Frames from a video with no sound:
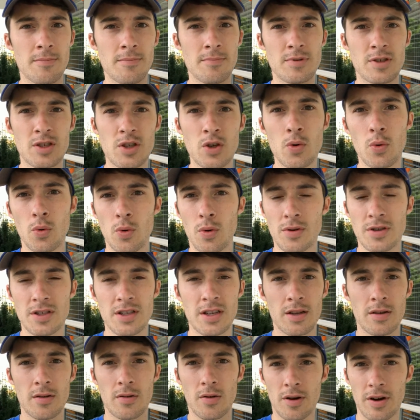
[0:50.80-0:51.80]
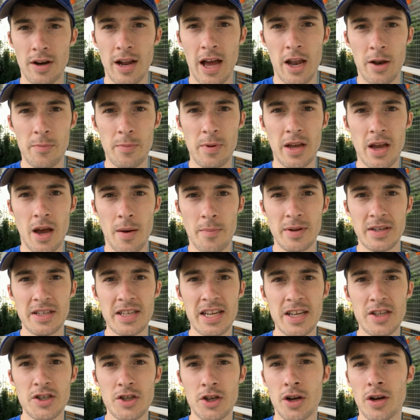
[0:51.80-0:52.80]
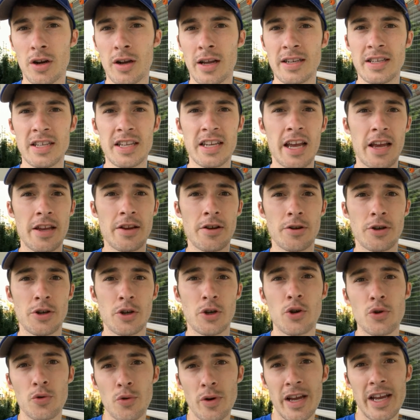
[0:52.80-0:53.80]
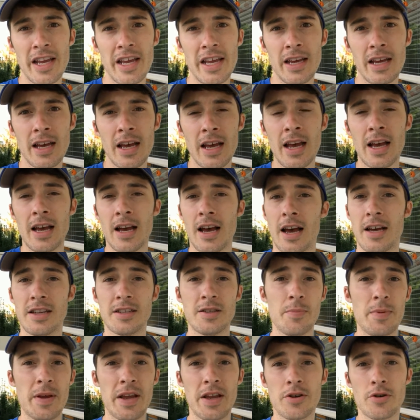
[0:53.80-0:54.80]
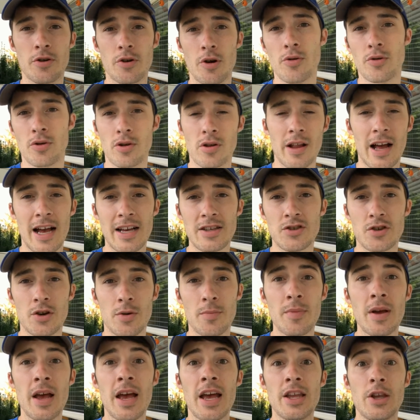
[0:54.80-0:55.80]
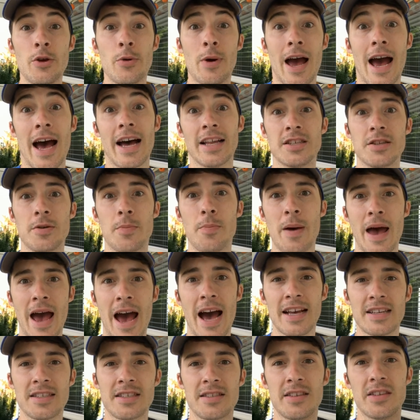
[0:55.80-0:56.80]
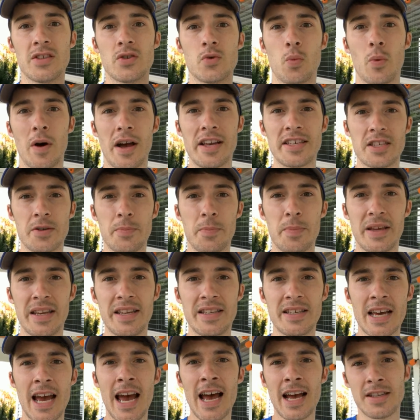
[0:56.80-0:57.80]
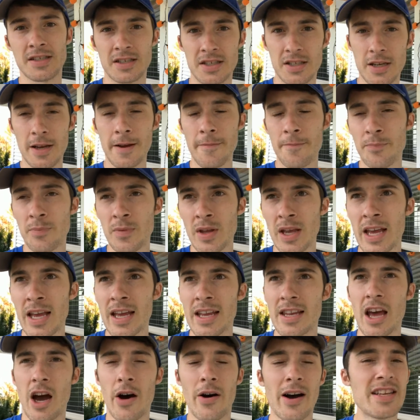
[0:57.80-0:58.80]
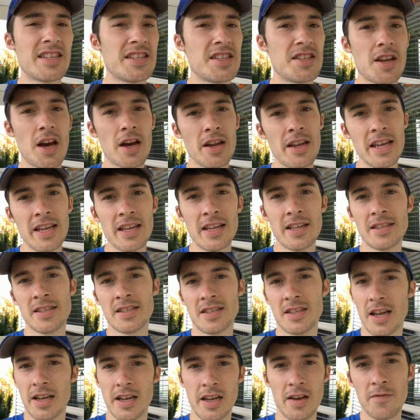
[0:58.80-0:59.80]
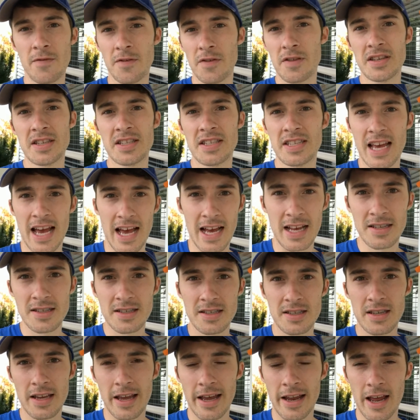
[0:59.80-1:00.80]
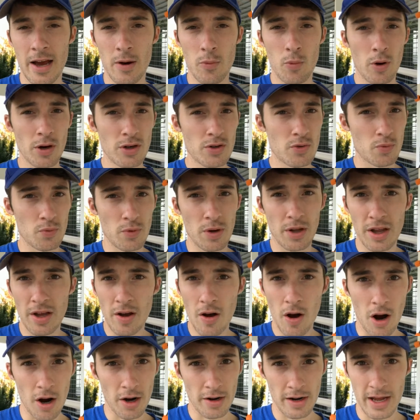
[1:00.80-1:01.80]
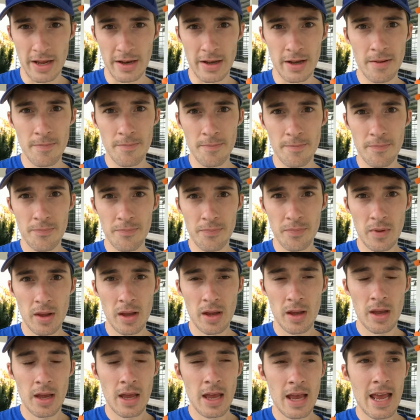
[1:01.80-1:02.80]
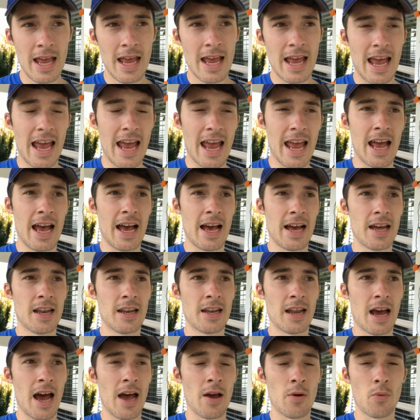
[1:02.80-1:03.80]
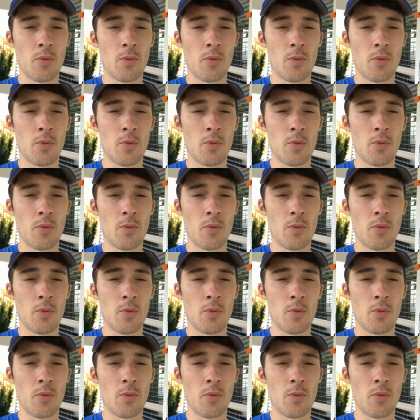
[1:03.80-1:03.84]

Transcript: school to learn how to become a teacher and to get your degree, to be in your own classroom, you had to pass this West B test. Now, I studied and studied for this test, and I worked really hard at it. And I